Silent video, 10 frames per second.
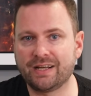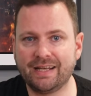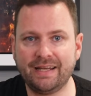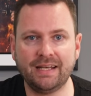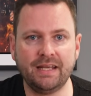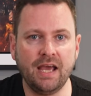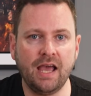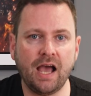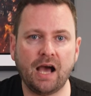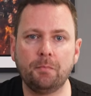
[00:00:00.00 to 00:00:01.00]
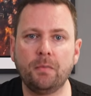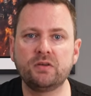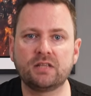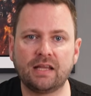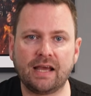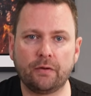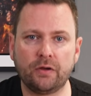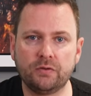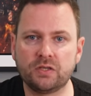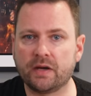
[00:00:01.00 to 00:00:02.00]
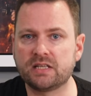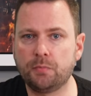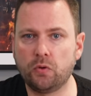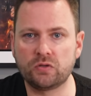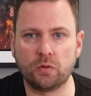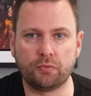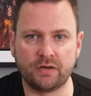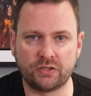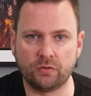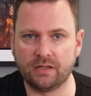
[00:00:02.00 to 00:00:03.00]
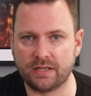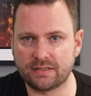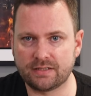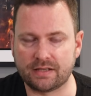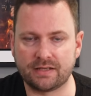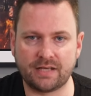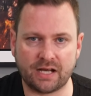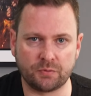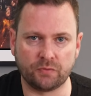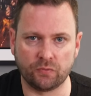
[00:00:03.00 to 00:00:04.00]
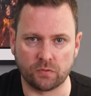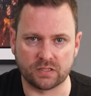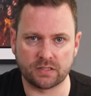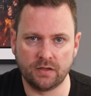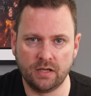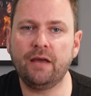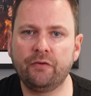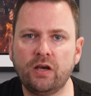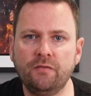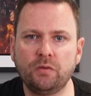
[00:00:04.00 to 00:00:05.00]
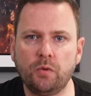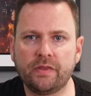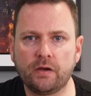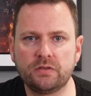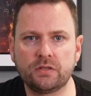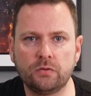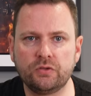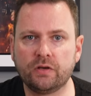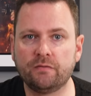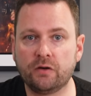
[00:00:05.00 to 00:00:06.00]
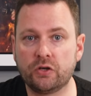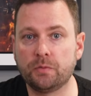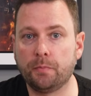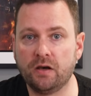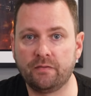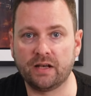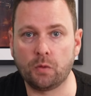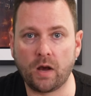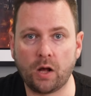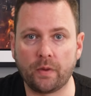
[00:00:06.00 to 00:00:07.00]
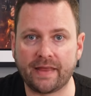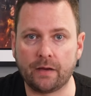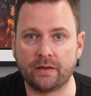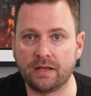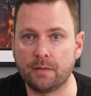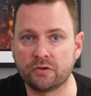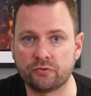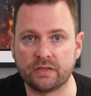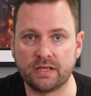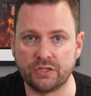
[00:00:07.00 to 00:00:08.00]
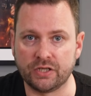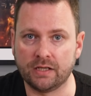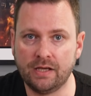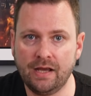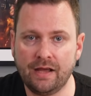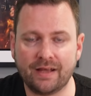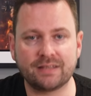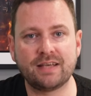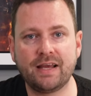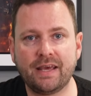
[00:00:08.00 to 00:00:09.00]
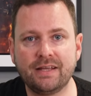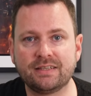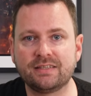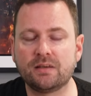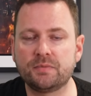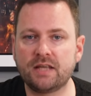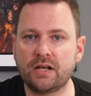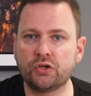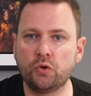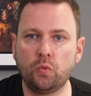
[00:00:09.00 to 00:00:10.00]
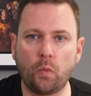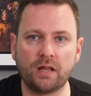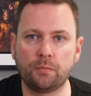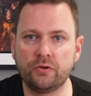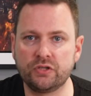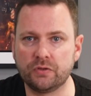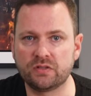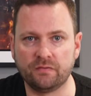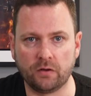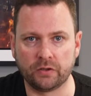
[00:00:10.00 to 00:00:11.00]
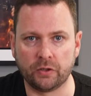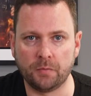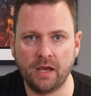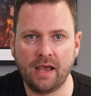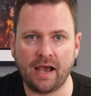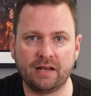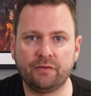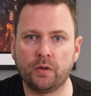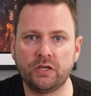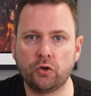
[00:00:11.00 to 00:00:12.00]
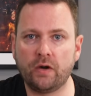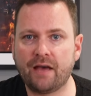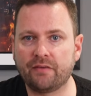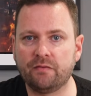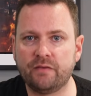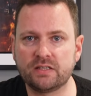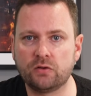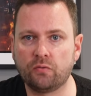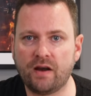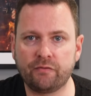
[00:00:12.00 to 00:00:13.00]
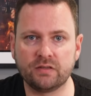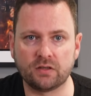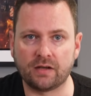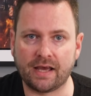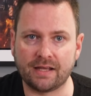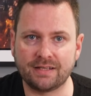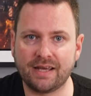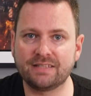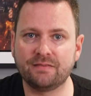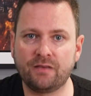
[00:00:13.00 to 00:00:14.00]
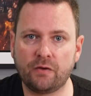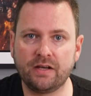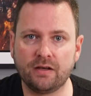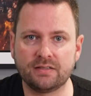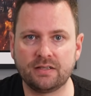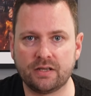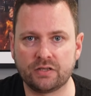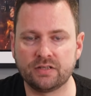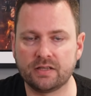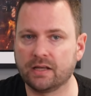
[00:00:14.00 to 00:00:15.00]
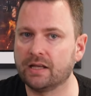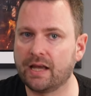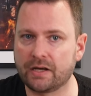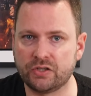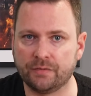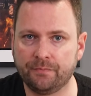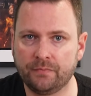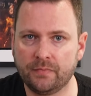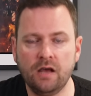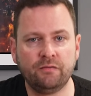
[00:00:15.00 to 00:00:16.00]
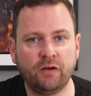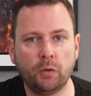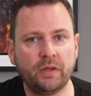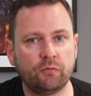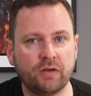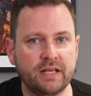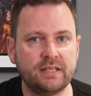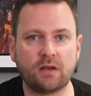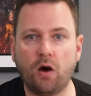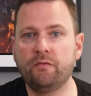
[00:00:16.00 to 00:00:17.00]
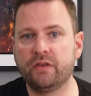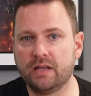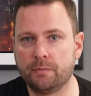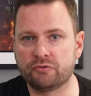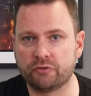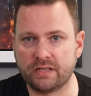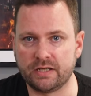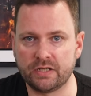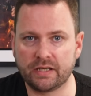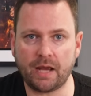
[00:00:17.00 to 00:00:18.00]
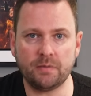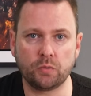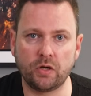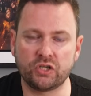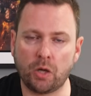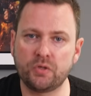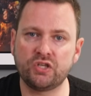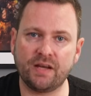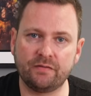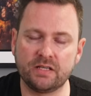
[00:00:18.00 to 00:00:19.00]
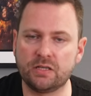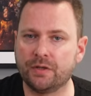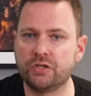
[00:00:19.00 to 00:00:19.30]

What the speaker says: cleanly, and most allow you to export or print your lists and detachment rules. If you're comfortable with those tools, you can function perfectly well without the Liber Strategia. That said, it's a substantial, well-produced volume, and if you enjoy having a physical reference on hand, it's a very nice addition to the collection. Following the release of the Liber Strategia, Games Workshop shifted to a